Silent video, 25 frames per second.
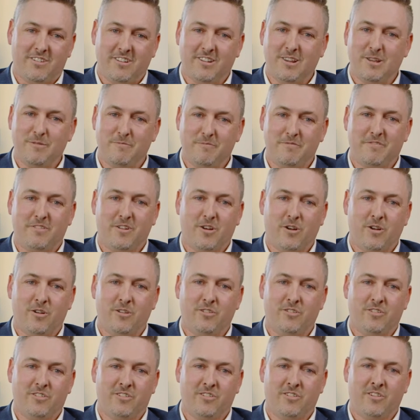to lymph
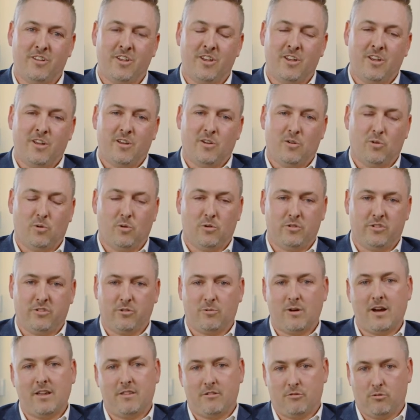nodes or
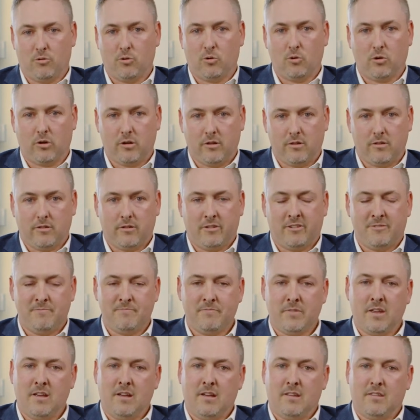to other organs.
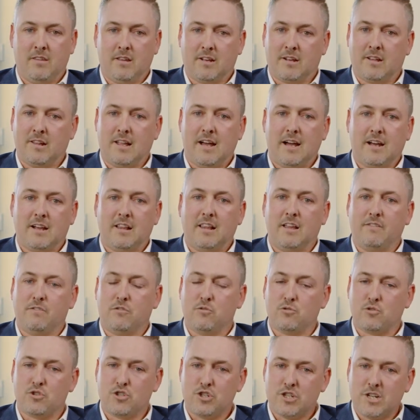The Clark
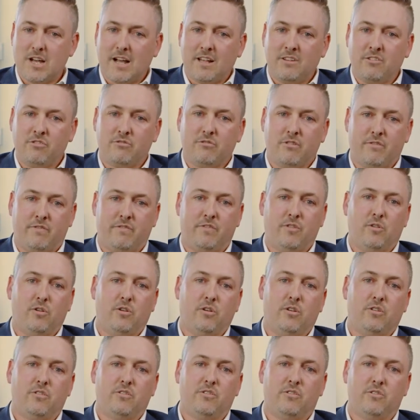level just
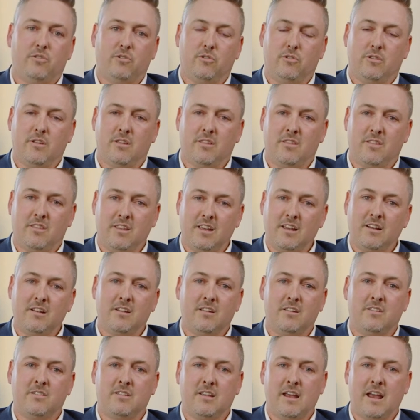refers to the
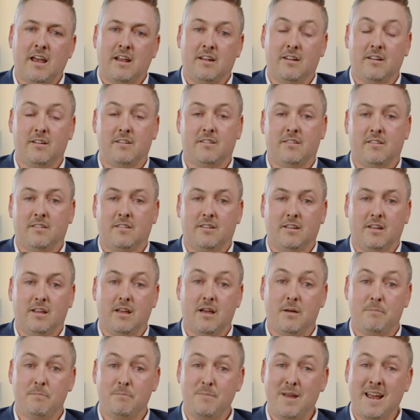thickness and
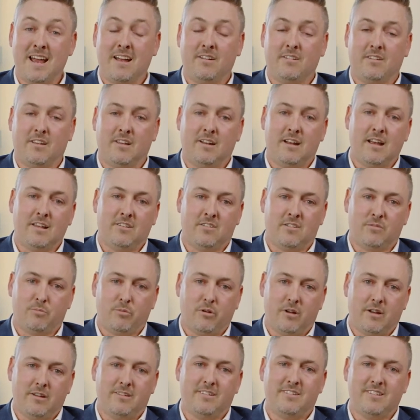the amount it has
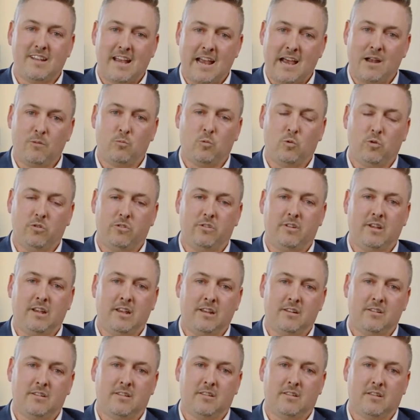spread downwards
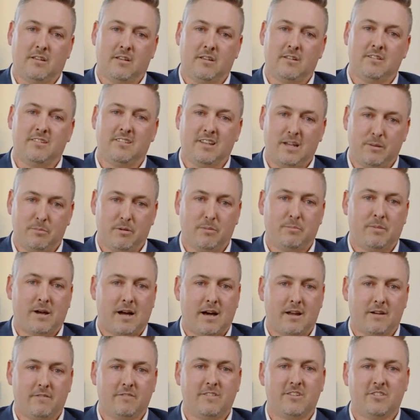into the deeper
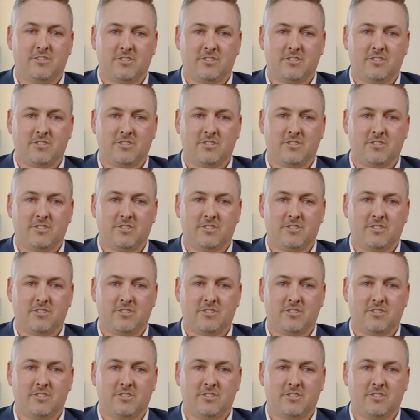part of the